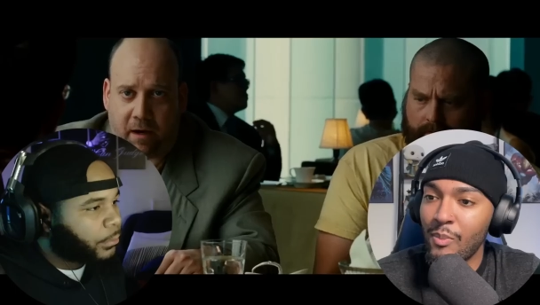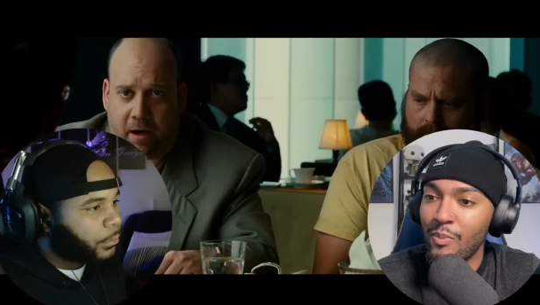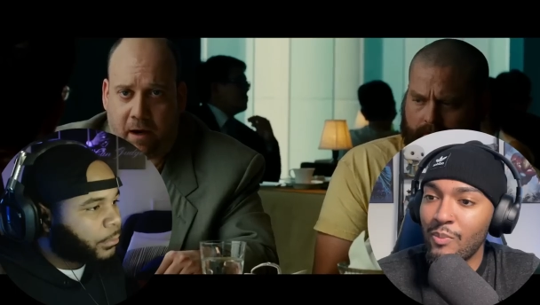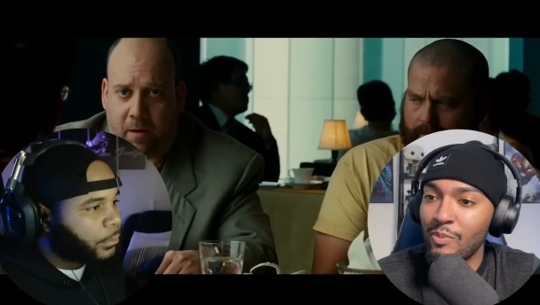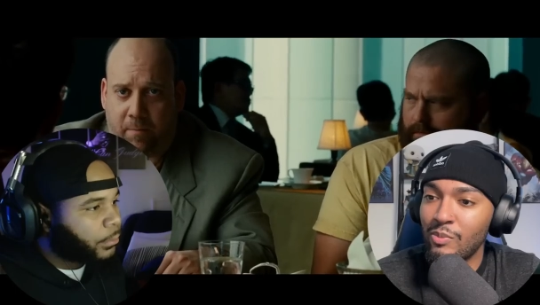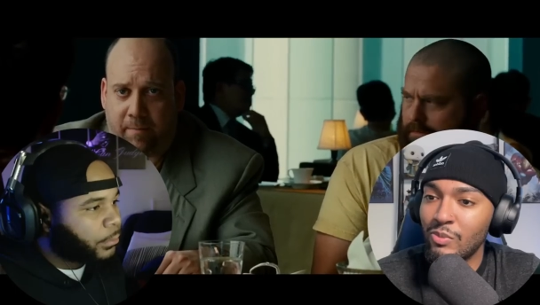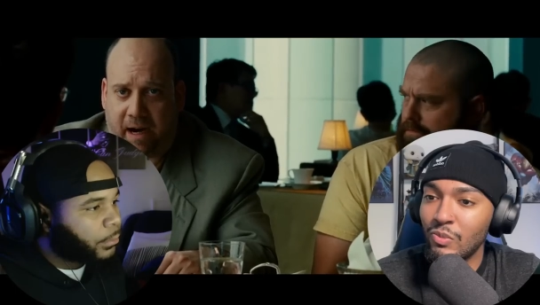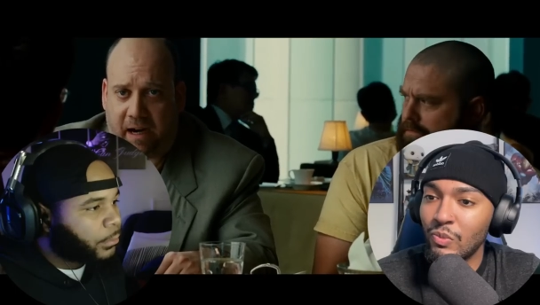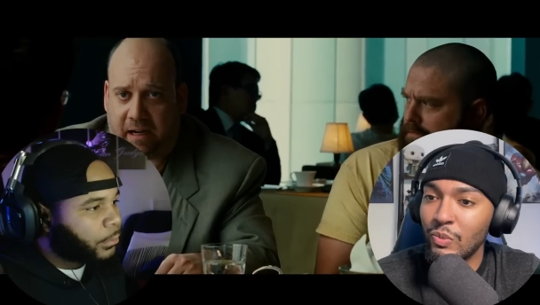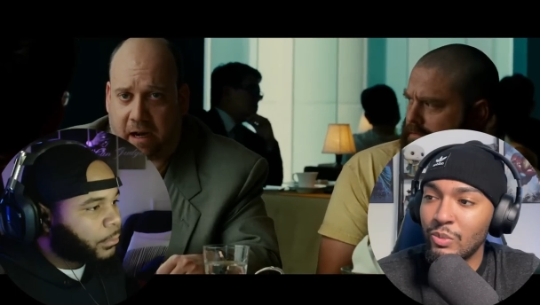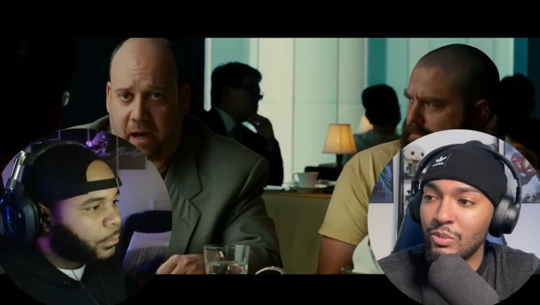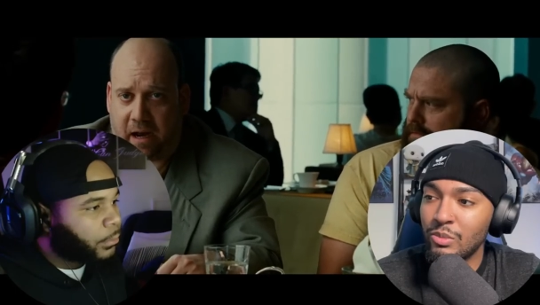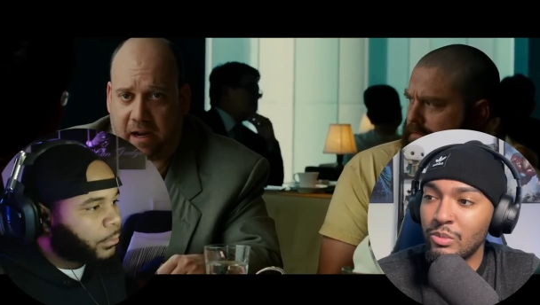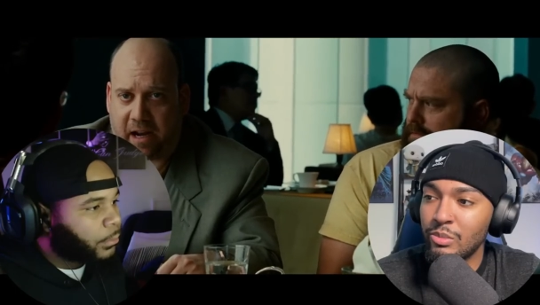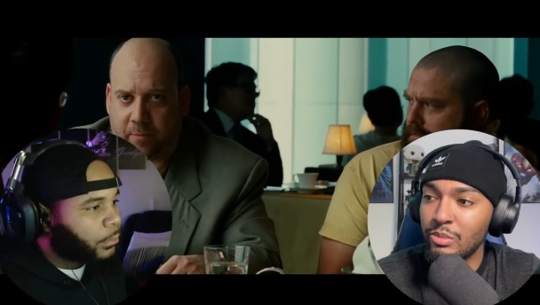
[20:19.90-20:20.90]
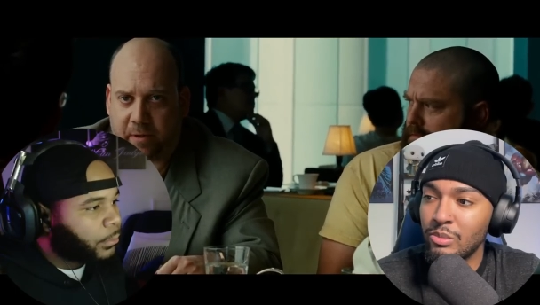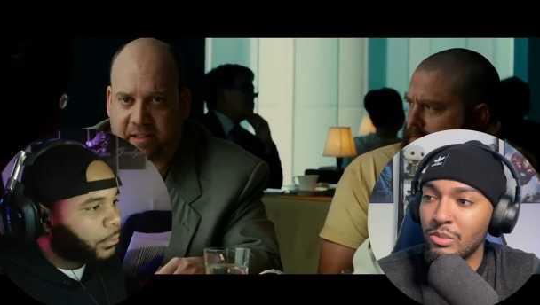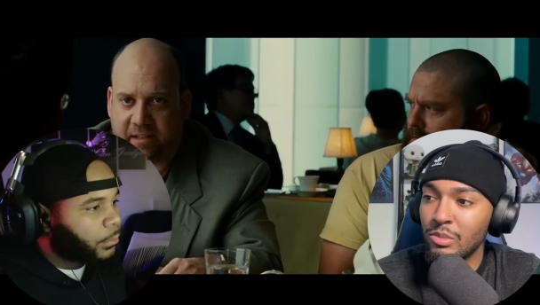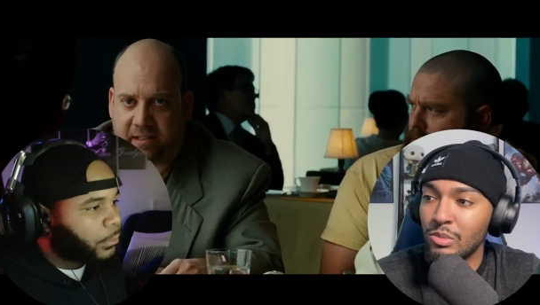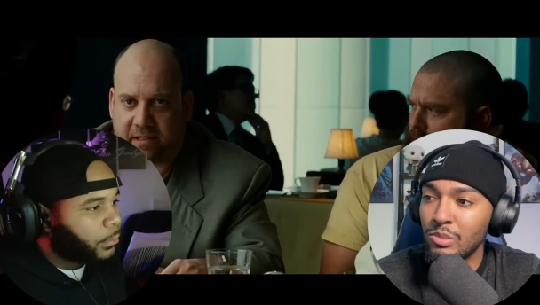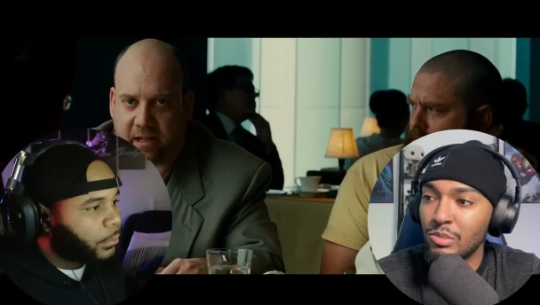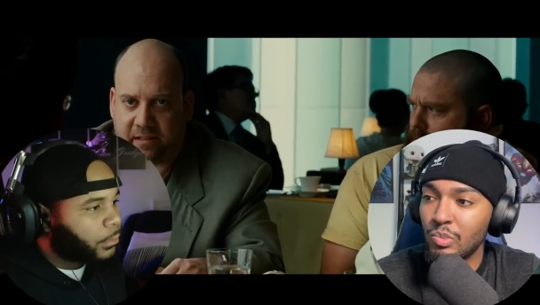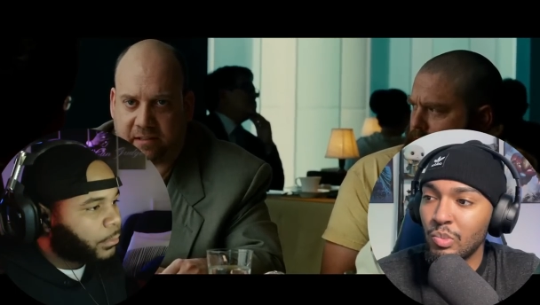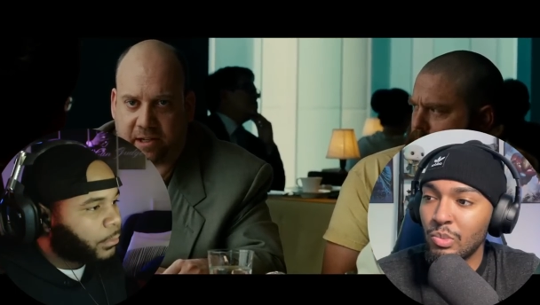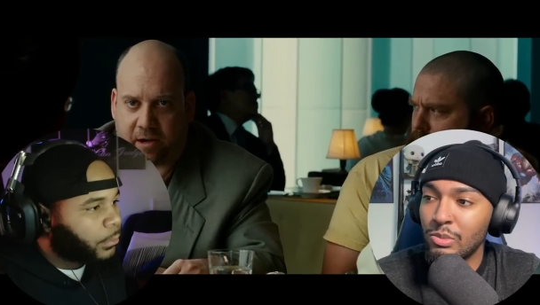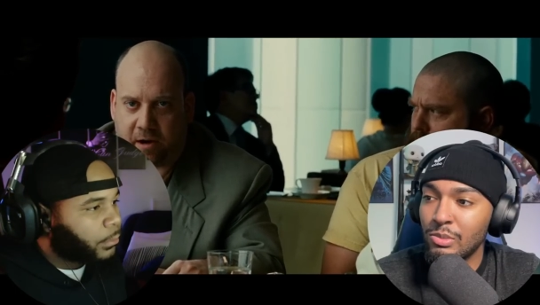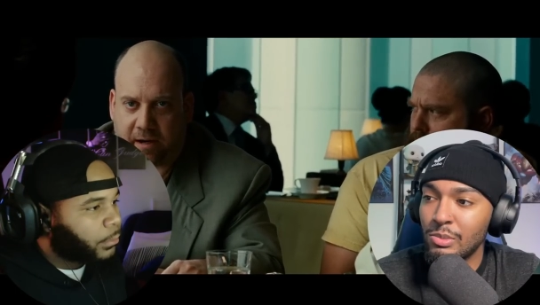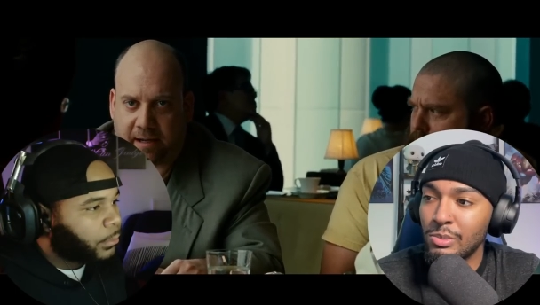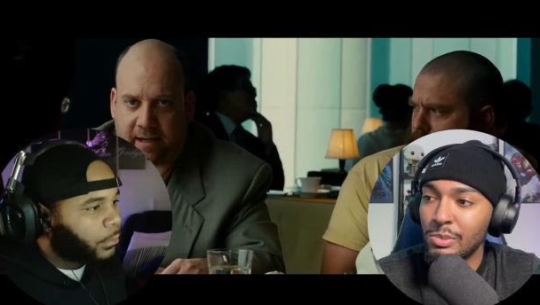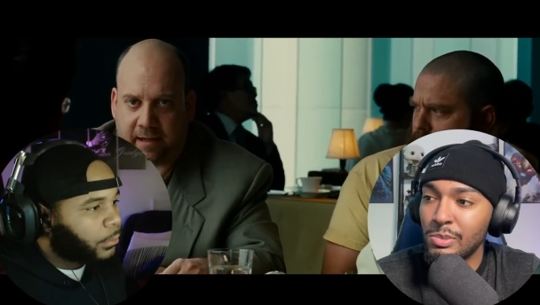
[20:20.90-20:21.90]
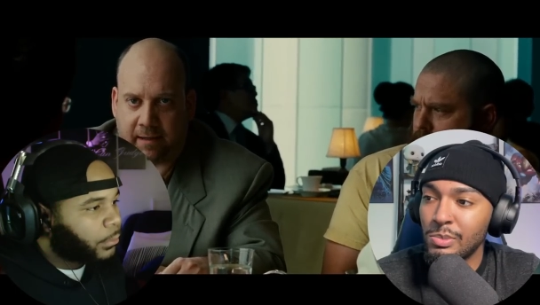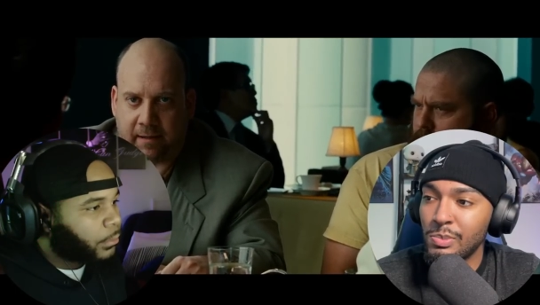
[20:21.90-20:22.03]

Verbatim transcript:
Speaker 1: Oh my god, I wasn't done talking.